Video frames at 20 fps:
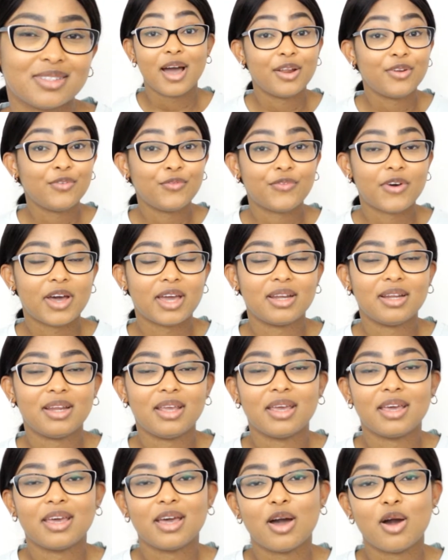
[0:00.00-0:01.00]
And
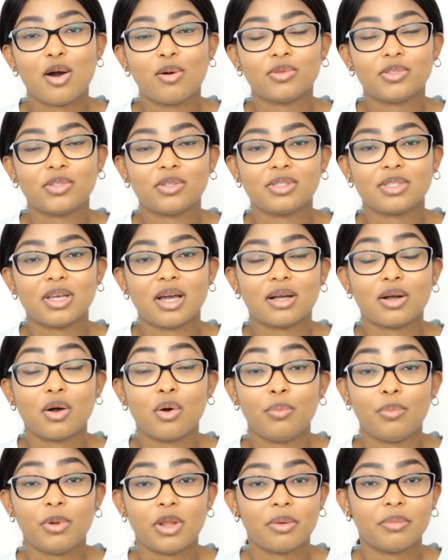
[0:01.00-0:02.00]
finally, it helps to
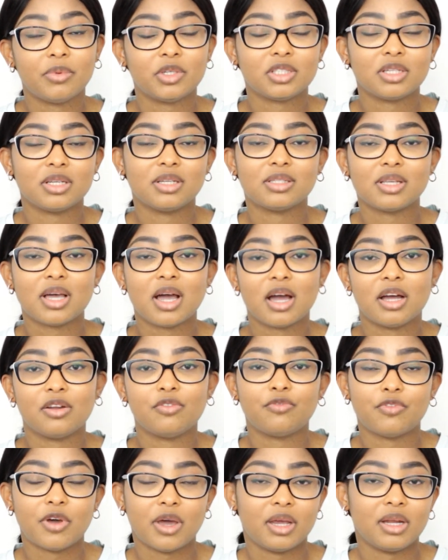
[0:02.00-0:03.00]
tackle blemishes
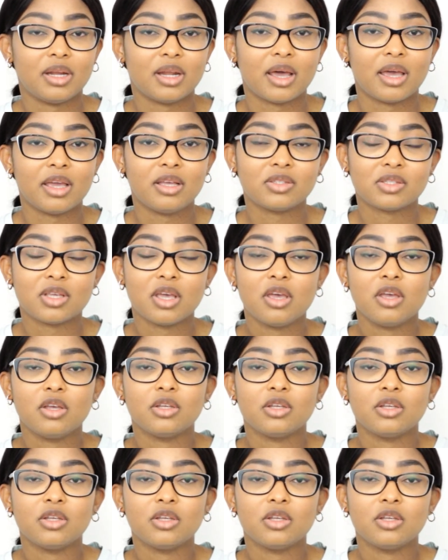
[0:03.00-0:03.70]
and fine lines.